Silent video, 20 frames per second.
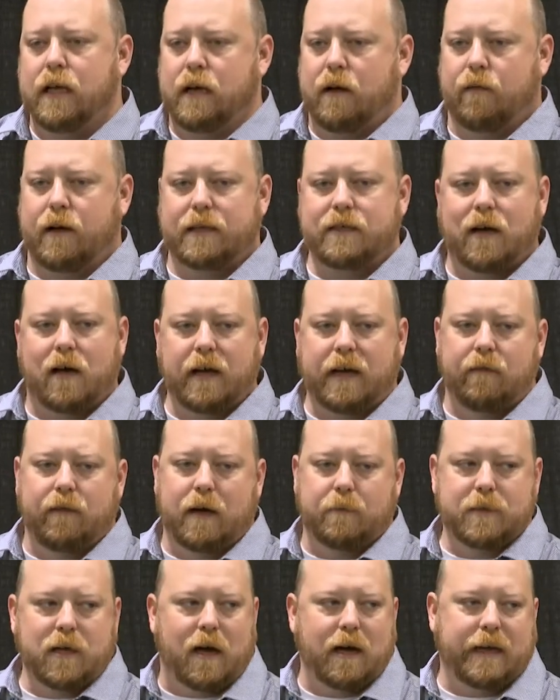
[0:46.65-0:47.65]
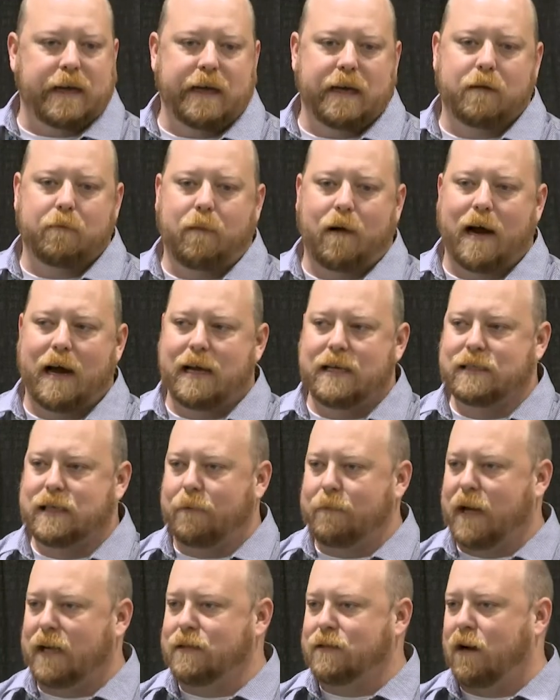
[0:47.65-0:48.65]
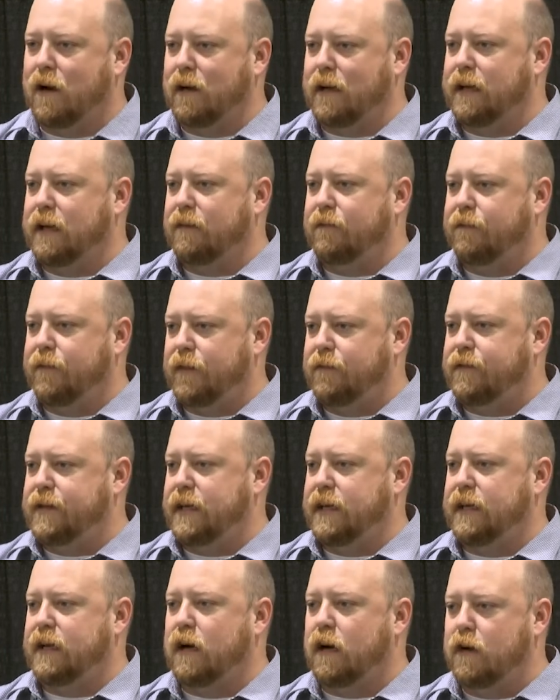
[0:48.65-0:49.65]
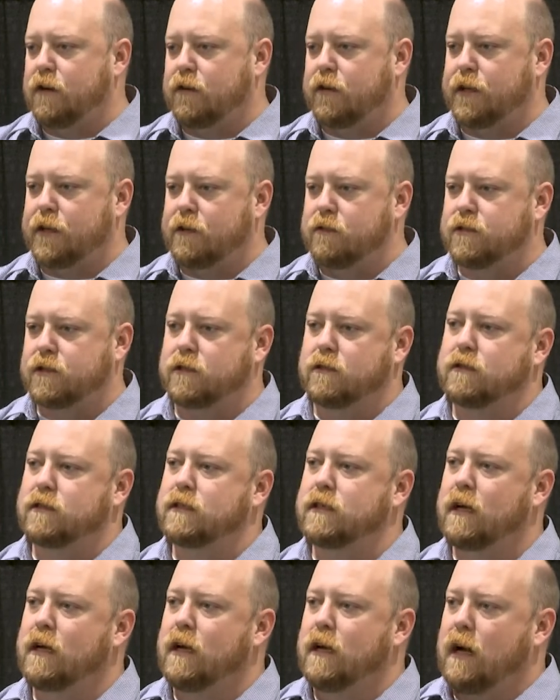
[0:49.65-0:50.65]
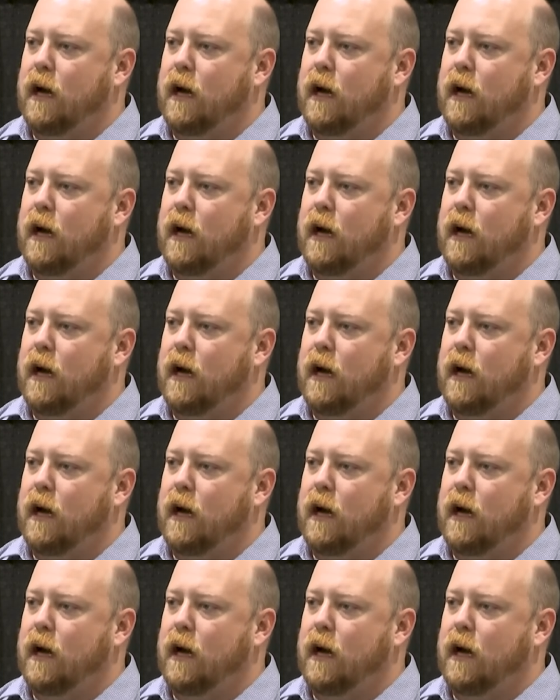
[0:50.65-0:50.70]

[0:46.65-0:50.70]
When I'm talking enterprise, I'm not talking 50, 100 users.